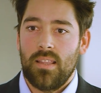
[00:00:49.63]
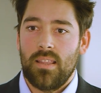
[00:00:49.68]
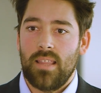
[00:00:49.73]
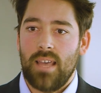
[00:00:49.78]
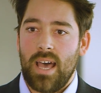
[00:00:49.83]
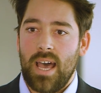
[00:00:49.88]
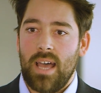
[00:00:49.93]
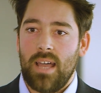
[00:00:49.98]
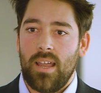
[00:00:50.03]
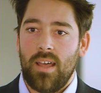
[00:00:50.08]

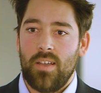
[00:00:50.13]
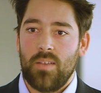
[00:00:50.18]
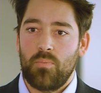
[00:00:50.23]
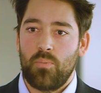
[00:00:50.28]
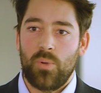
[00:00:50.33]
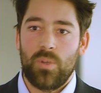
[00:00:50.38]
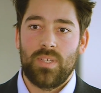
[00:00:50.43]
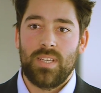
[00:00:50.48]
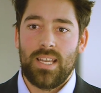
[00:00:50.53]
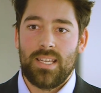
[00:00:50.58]
that are
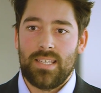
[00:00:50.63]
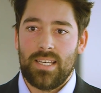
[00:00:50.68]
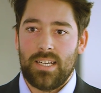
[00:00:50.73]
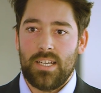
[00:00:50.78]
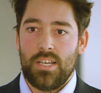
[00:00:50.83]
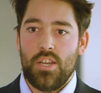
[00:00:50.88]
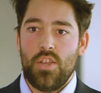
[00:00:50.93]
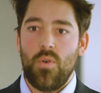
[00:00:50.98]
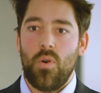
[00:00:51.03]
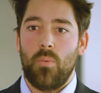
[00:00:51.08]

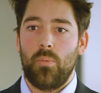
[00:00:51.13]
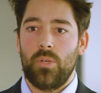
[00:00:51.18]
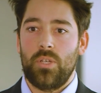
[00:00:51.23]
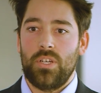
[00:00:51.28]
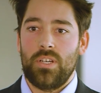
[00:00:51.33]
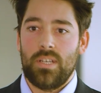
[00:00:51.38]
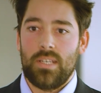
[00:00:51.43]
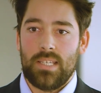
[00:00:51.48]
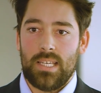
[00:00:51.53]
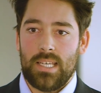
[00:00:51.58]
presenting new
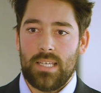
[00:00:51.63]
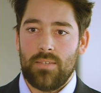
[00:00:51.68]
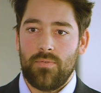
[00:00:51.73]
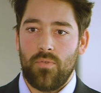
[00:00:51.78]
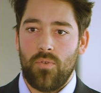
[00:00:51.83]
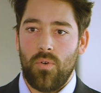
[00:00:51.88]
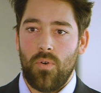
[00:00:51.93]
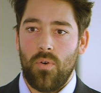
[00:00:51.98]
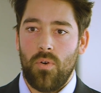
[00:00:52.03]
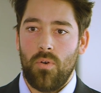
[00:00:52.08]
opportunities
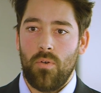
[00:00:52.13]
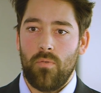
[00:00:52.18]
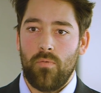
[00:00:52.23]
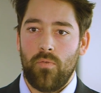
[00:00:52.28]
for,